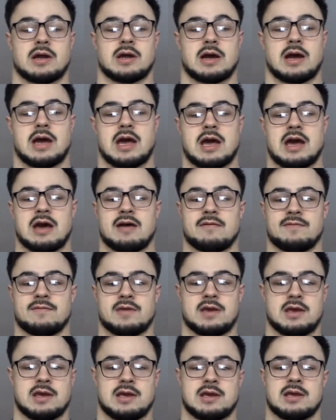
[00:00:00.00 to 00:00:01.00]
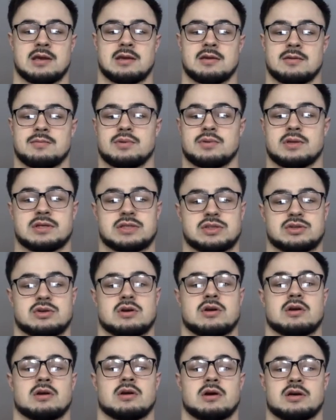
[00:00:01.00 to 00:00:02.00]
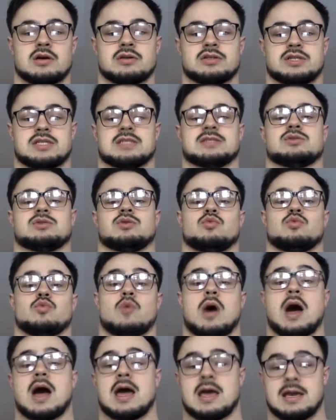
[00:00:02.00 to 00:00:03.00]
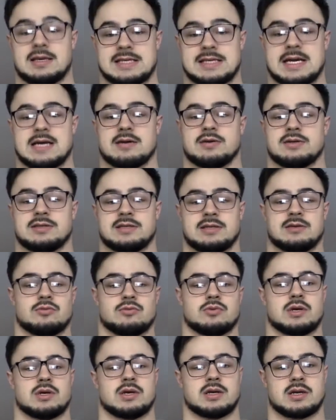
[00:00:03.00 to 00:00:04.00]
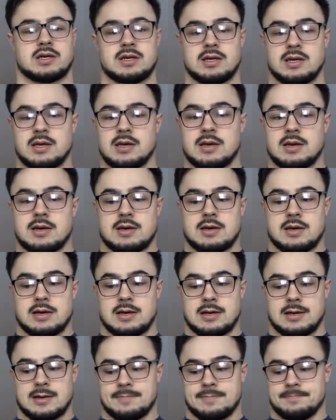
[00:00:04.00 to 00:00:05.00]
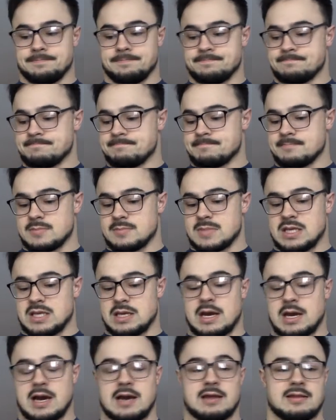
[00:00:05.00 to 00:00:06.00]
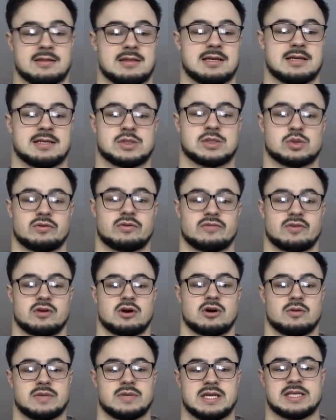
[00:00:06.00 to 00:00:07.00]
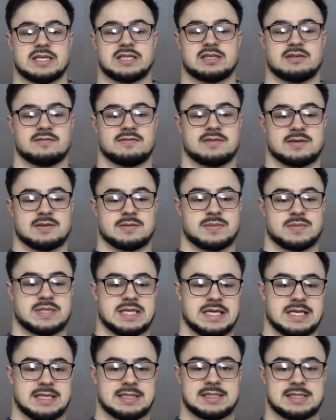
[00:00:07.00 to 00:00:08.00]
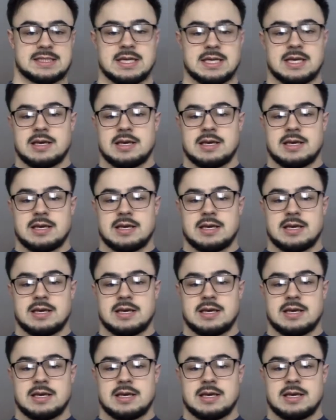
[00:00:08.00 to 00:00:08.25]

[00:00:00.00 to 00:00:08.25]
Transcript: I have a pretty strong hunch as to why exactly it didn't work. I think it's sort of a culmination of some things.